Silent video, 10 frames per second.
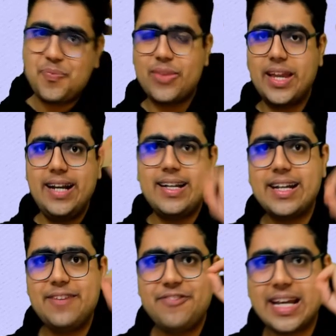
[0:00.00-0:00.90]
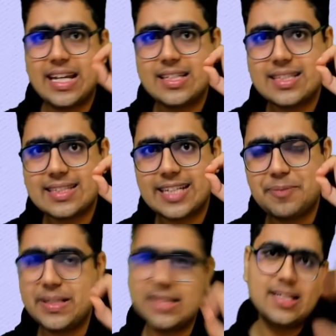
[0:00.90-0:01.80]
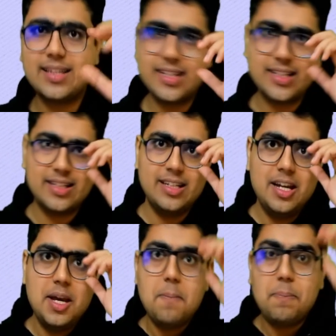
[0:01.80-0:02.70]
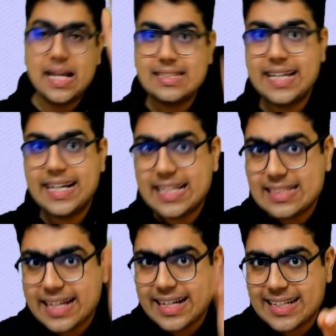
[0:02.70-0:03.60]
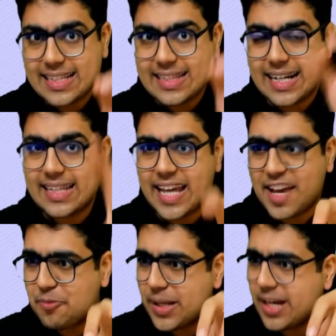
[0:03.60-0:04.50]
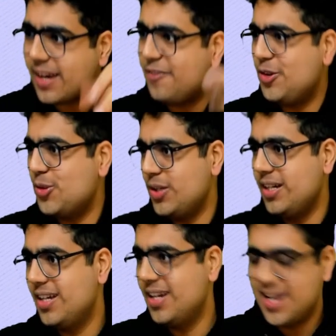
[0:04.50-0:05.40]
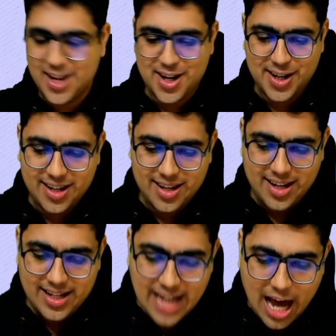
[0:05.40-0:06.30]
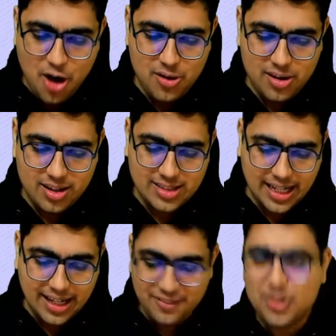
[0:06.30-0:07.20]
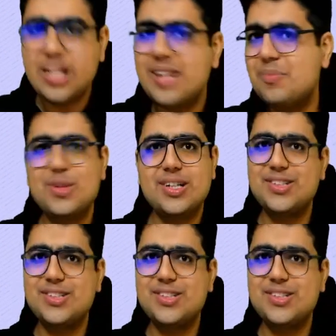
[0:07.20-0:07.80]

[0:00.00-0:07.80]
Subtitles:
interim financial statements are there. Plus, it is written that they have been reviewed. Now, the reviewer report is